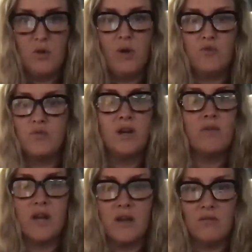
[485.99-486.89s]
So I was
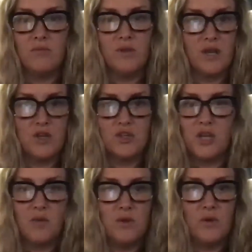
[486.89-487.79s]
running around like a
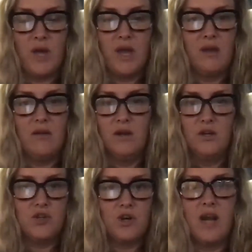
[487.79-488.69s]
chicken with no head,
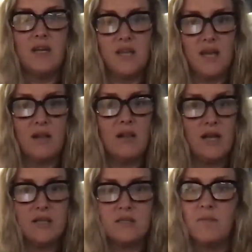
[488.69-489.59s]
trying to get
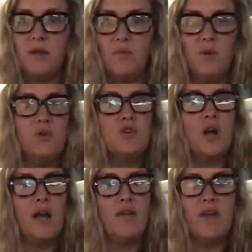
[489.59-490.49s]
clients. And I mean, we would
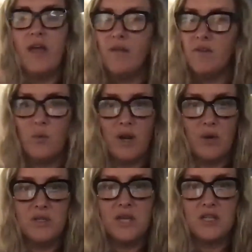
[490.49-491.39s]
drive everywhere. It
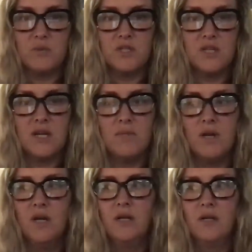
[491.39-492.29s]
would take so much time.
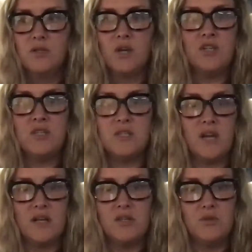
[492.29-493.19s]
So I just
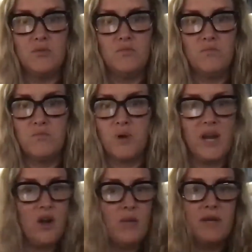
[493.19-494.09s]
decided to bring
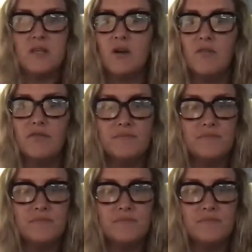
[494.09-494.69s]
it all myself.